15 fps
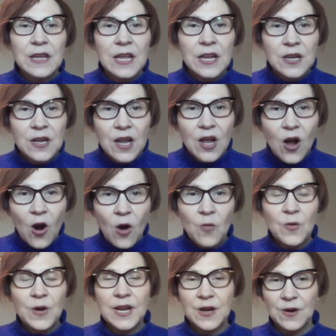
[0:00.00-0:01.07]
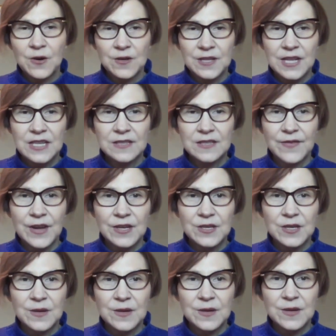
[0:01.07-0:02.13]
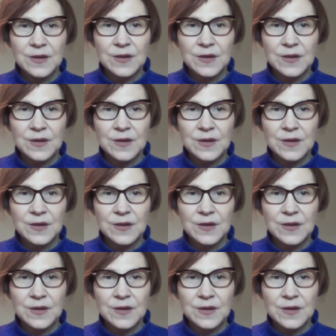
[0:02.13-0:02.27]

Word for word: It already hurt these victims.